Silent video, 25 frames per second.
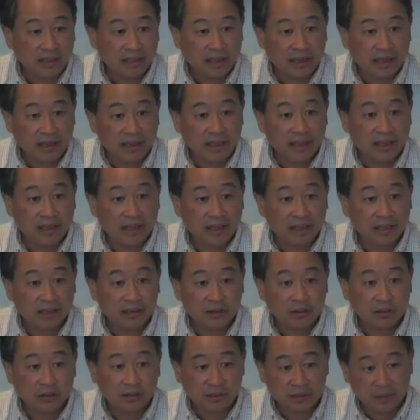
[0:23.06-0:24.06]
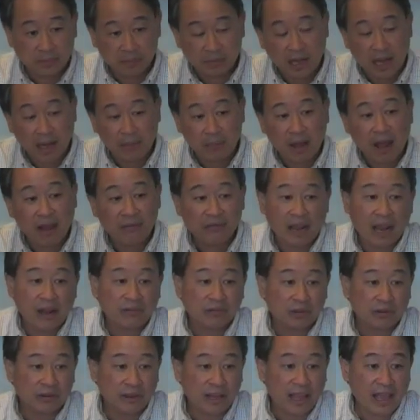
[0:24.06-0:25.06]
Uh, took some time off
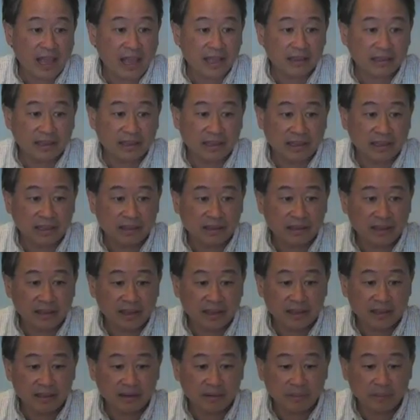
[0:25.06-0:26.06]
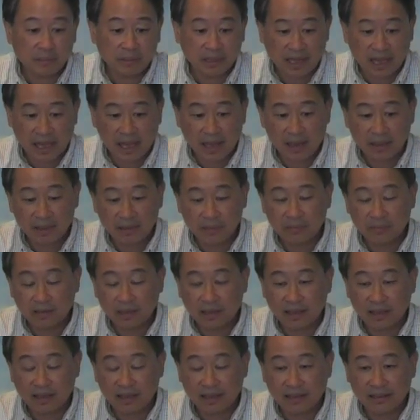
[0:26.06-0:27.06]
after that and then became,
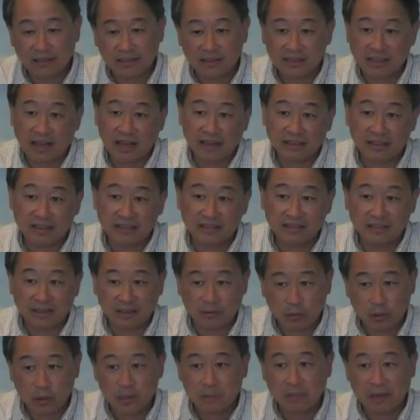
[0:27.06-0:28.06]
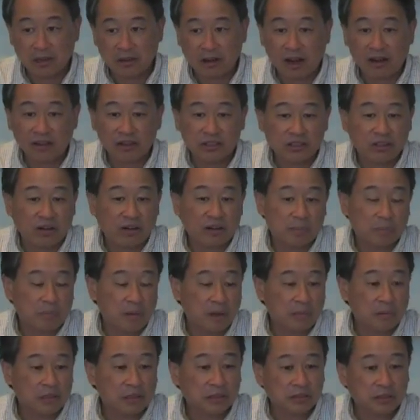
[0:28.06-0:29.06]
uh, decided once my daughter started
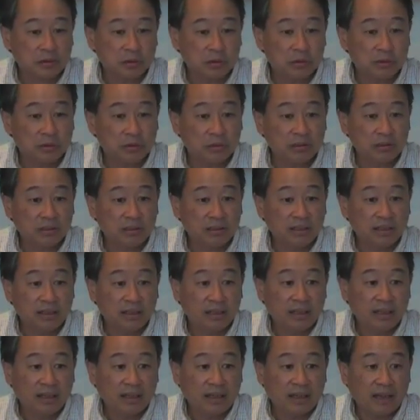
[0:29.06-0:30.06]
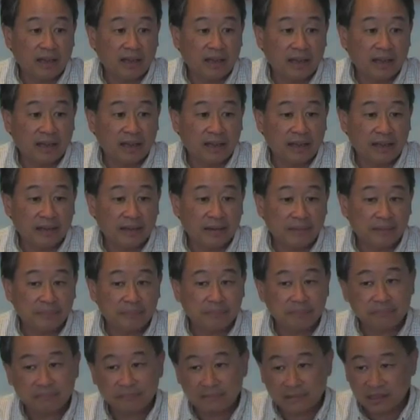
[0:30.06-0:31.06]
public school, uh,
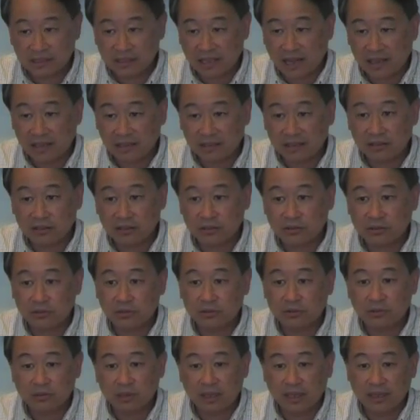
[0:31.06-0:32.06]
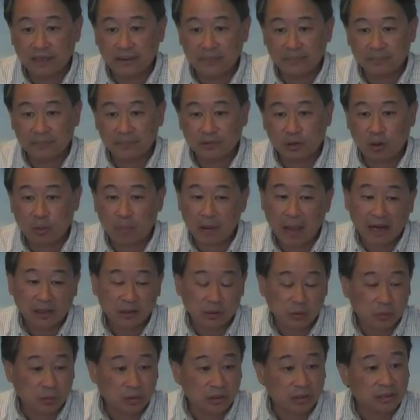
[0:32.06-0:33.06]
decided to um, go
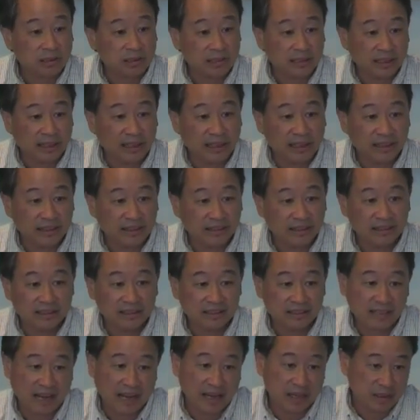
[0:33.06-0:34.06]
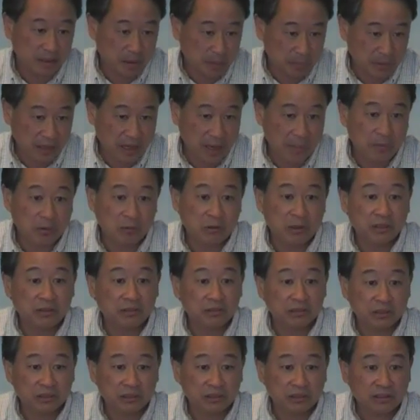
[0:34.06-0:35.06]
back to work and decided to become a
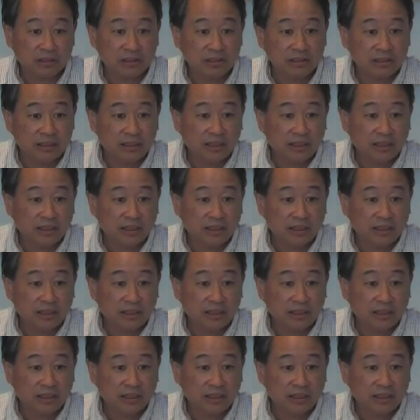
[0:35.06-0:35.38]
realtor